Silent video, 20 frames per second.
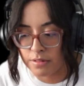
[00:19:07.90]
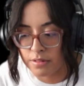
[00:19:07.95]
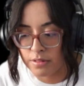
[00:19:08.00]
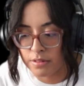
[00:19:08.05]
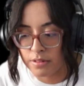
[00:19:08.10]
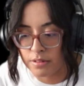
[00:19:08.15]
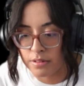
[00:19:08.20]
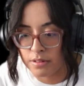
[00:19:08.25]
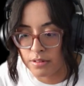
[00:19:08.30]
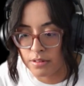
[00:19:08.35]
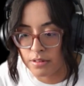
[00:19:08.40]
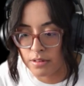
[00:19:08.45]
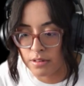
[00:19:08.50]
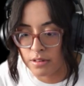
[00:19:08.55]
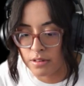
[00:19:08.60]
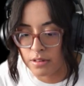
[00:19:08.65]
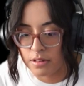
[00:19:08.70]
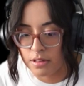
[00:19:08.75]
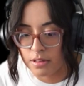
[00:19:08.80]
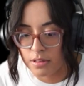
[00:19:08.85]

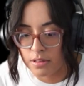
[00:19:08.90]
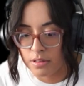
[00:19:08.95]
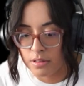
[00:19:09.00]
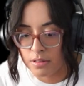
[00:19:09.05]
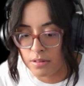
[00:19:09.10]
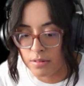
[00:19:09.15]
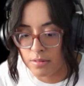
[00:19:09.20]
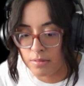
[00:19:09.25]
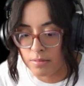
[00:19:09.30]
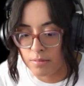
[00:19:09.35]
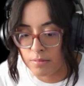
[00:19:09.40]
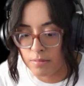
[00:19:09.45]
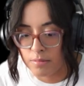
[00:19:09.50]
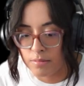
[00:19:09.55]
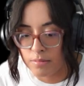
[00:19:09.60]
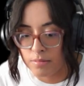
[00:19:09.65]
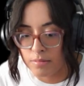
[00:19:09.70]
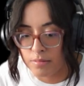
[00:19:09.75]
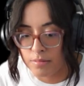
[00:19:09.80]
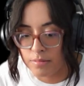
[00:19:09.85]

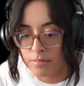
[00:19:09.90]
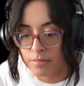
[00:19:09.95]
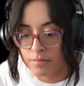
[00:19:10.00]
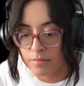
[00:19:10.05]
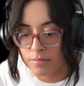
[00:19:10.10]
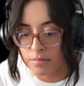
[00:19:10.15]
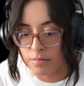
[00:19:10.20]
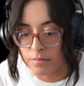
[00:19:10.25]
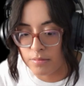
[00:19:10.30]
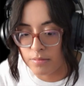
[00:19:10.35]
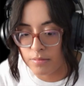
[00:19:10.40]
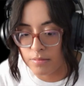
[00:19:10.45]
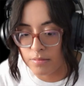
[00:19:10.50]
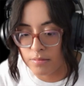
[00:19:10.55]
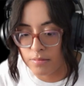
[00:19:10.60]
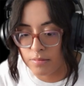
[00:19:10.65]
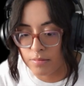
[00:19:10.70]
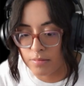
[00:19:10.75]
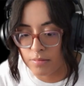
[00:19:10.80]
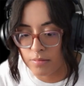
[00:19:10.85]

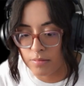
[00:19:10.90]
Nobody speaks.